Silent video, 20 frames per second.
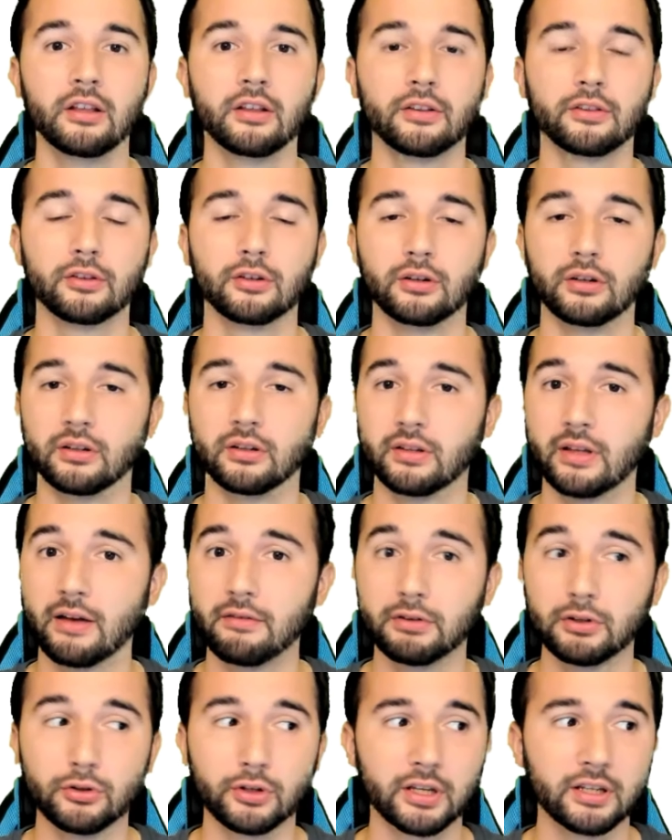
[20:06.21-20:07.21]
So have a
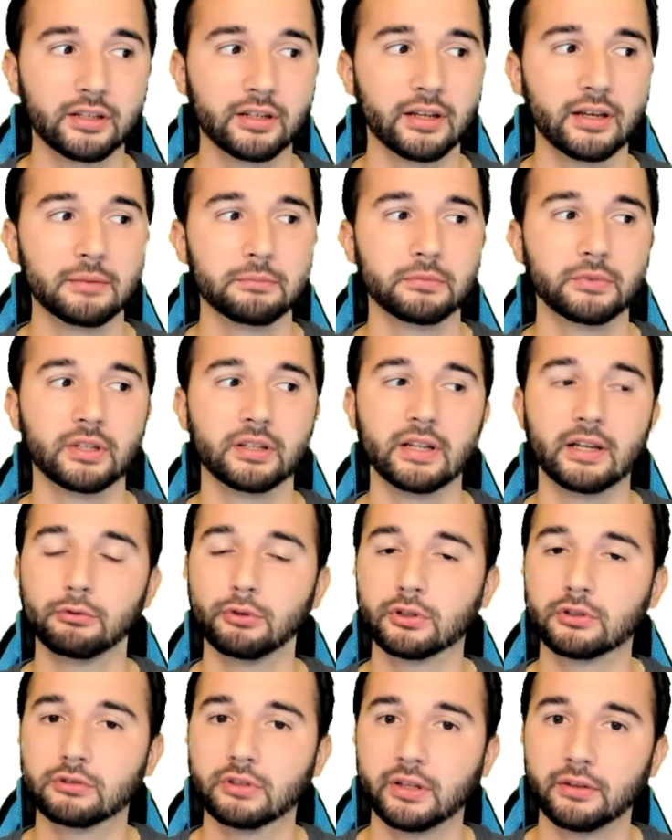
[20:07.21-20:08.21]
look at them. The
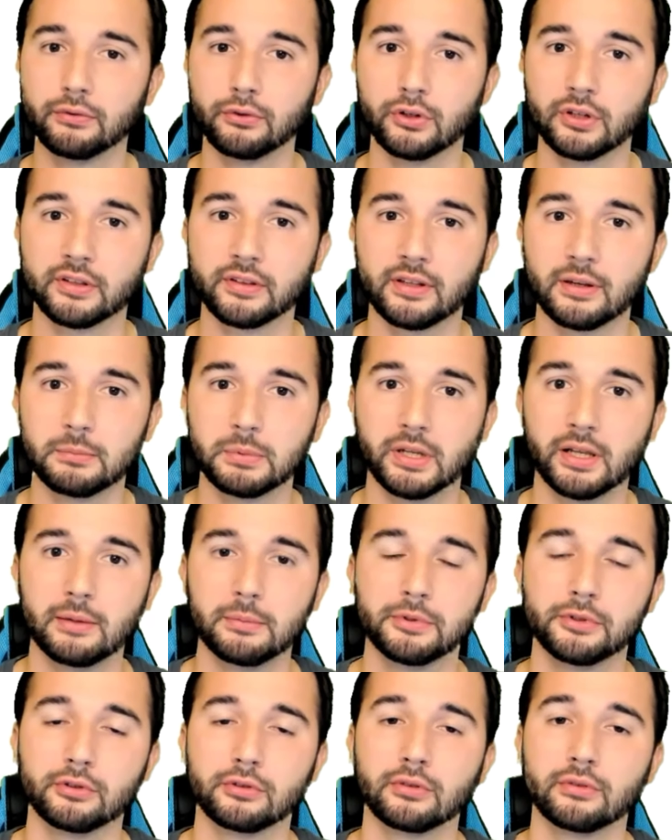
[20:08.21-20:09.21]
network trace, for example,
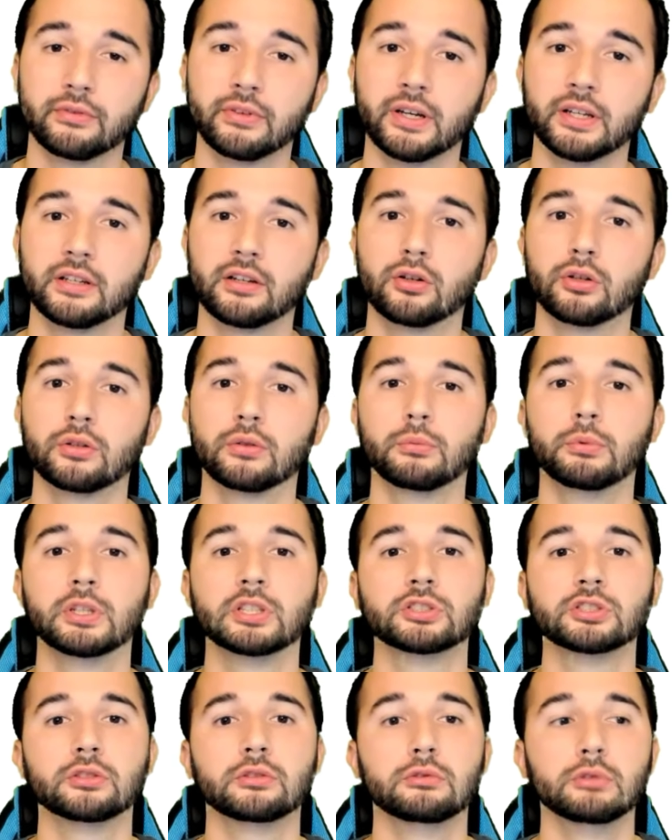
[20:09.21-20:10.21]
helps you to find out
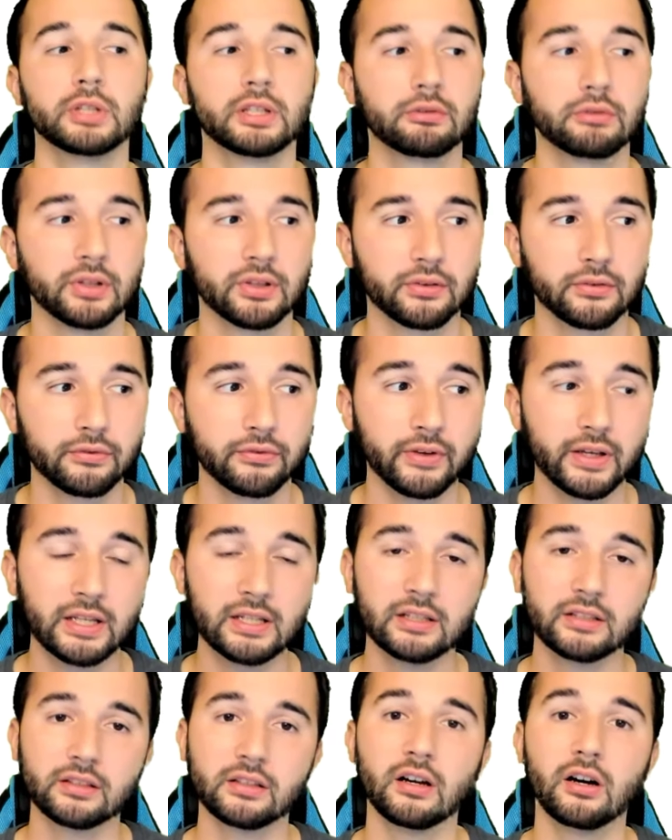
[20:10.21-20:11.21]
which requests
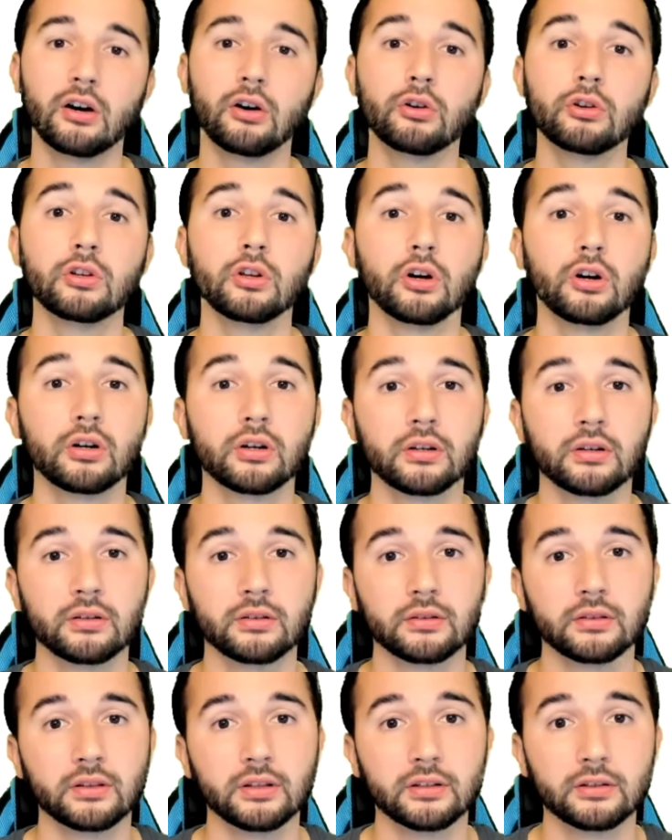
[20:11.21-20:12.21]
failed, how
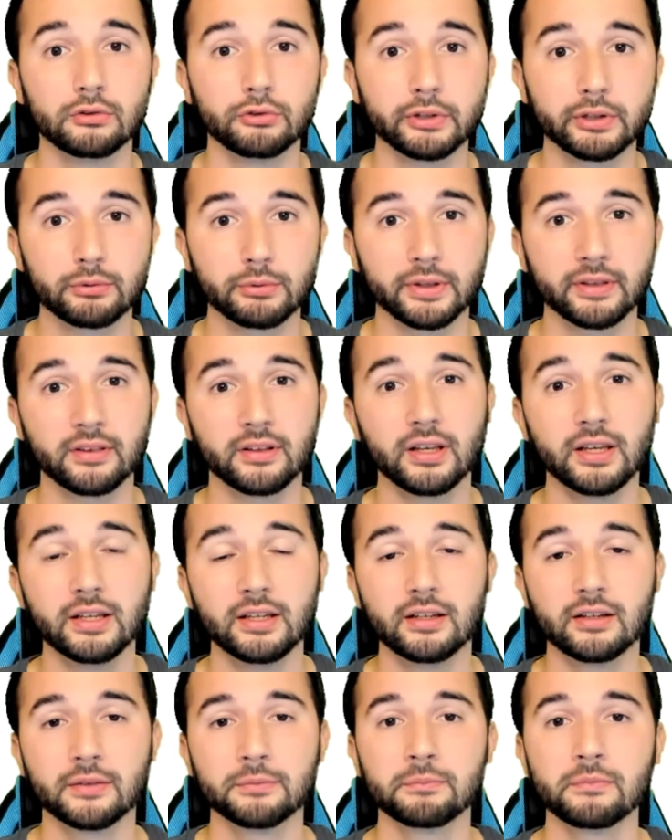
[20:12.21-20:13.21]
long did a request
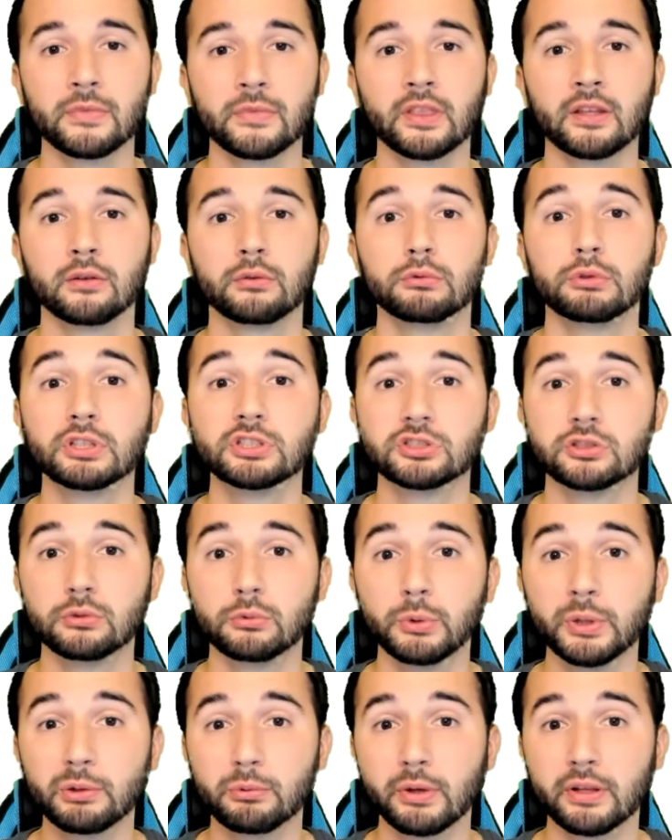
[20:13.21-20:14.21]
take, which
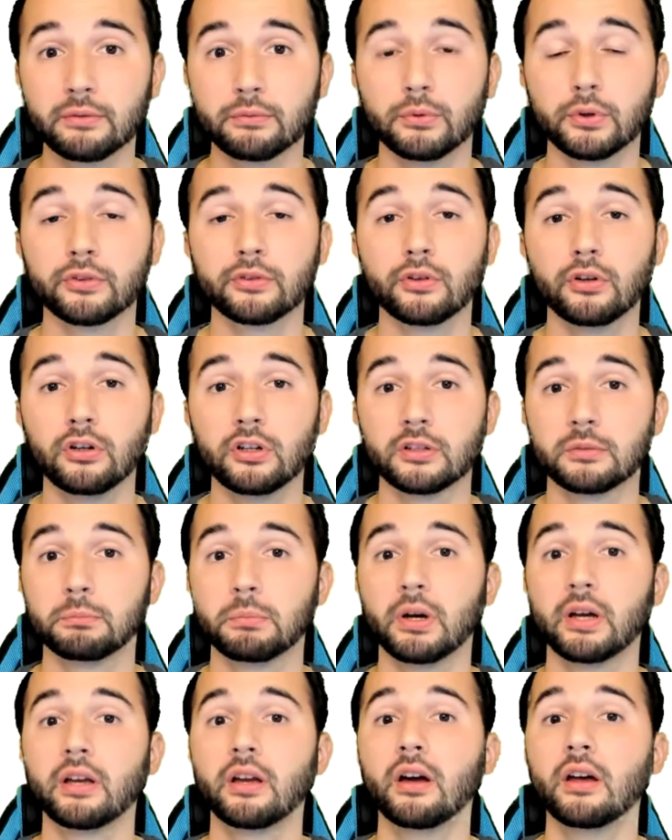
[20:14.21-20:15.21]
request was stalled
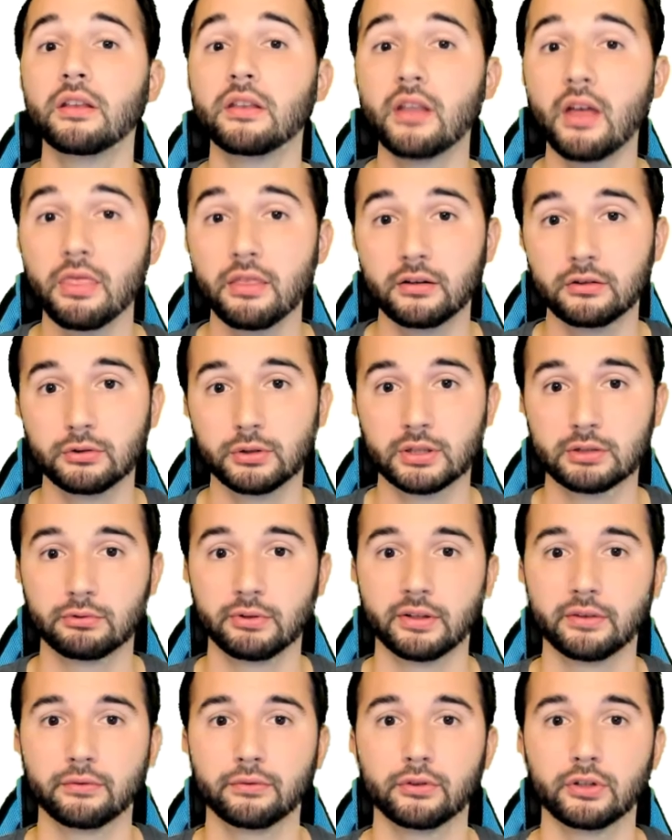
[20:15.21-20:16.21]
by another
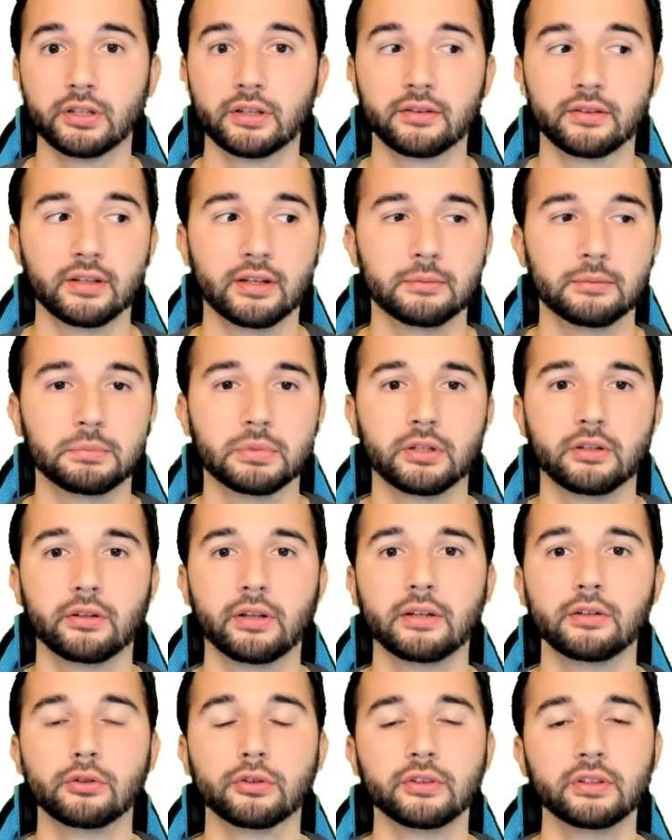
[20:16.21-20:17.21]
request, for example.
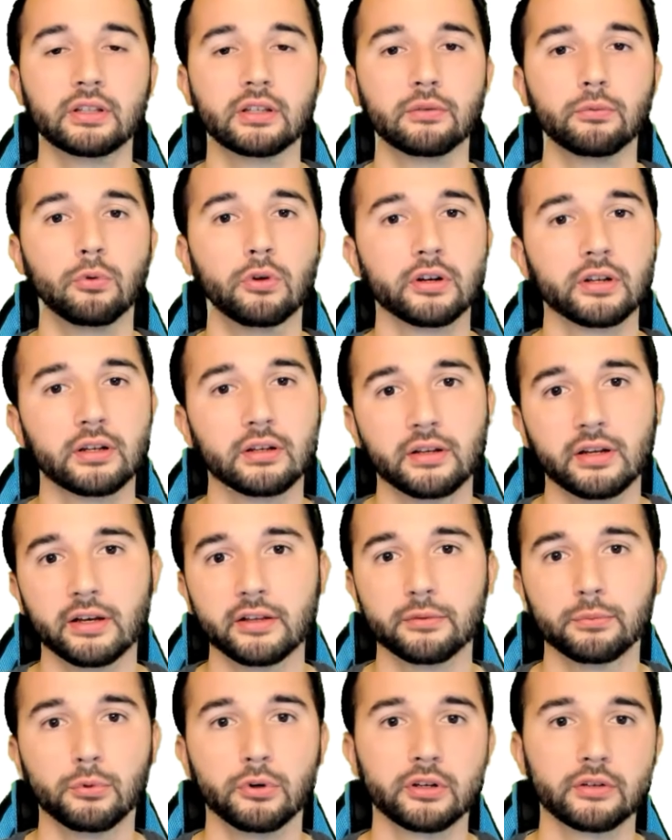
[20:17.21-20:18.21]
And you see a
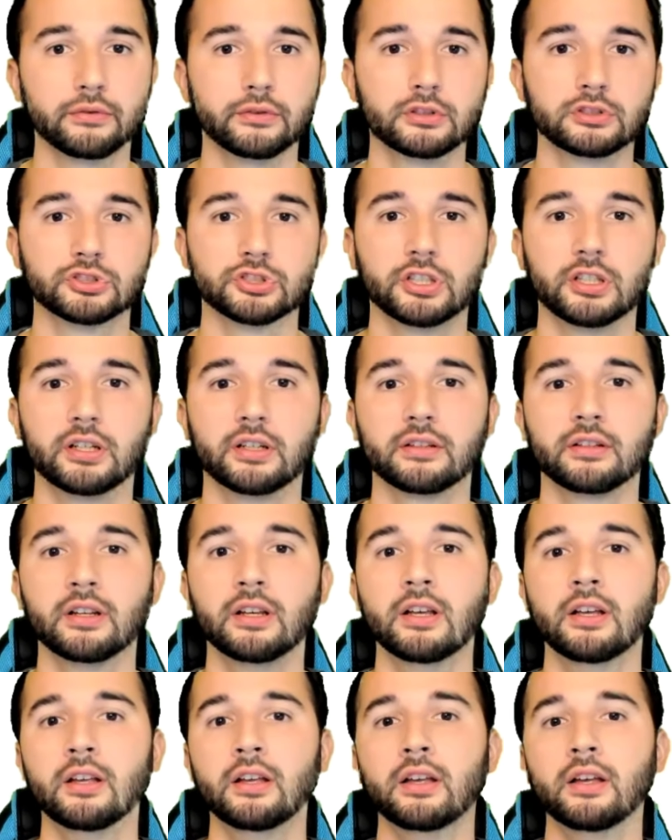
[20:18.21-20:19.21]
nice waterfall chart
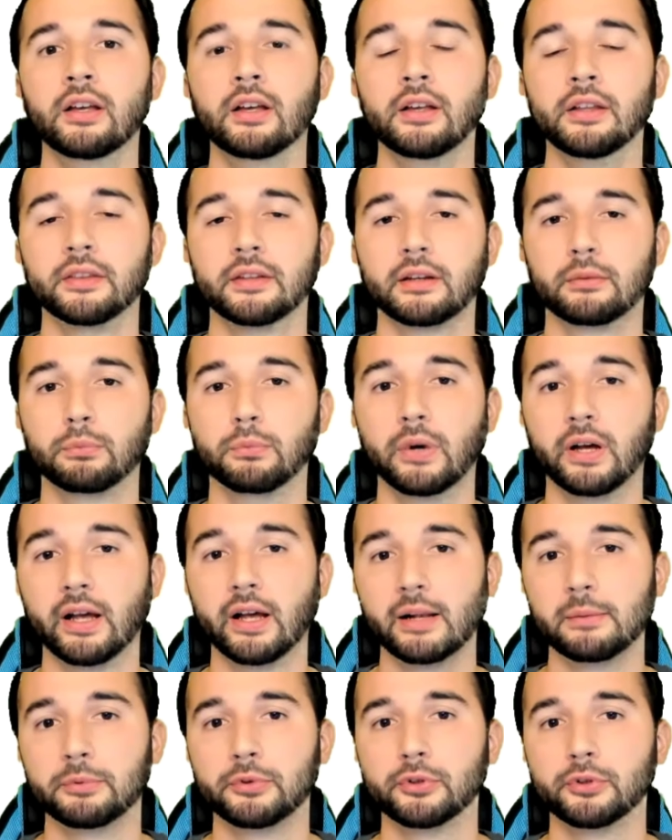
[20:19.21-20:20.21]
that
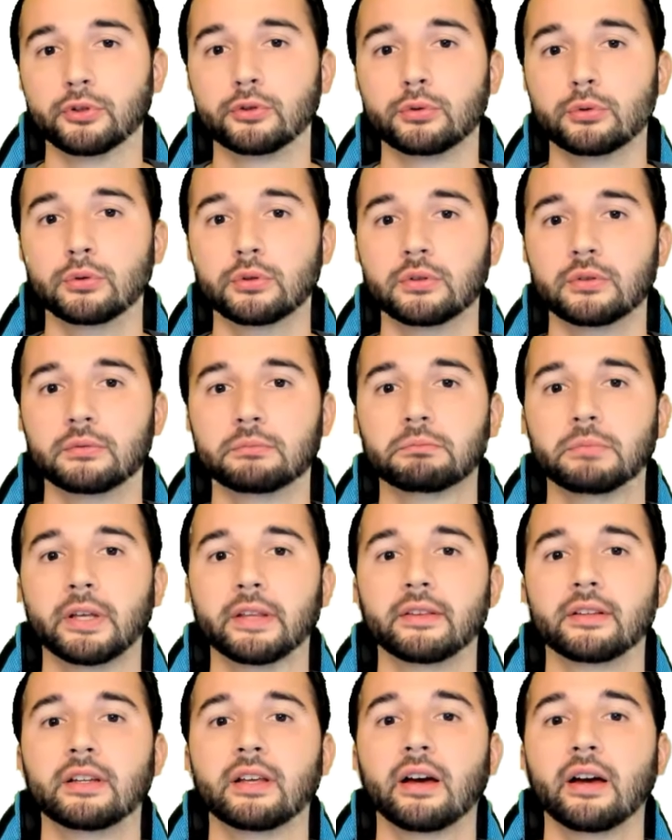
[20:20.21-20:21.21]
helps you to
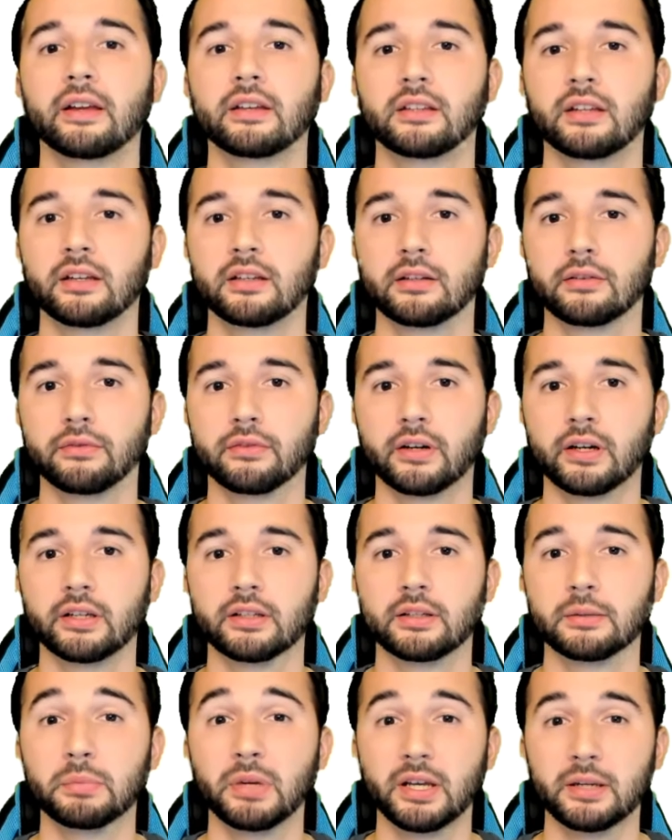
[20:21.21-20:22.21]
basically identify
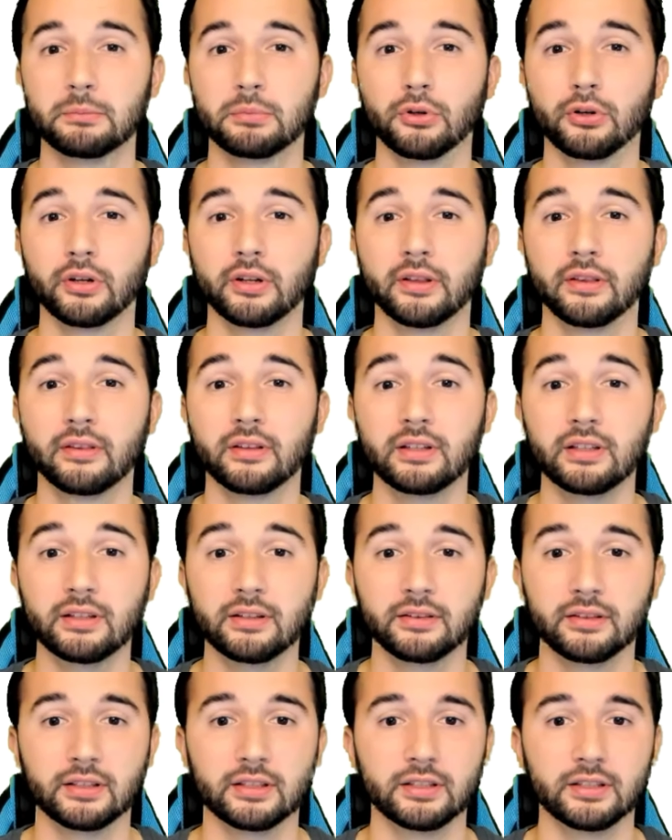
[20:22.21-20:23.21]
the pain points
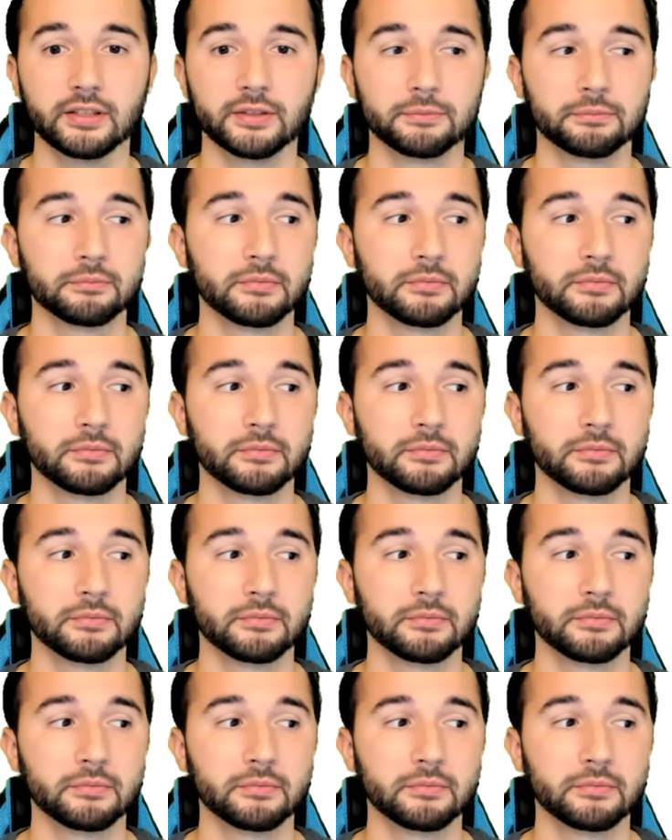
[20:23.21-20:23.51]
easily.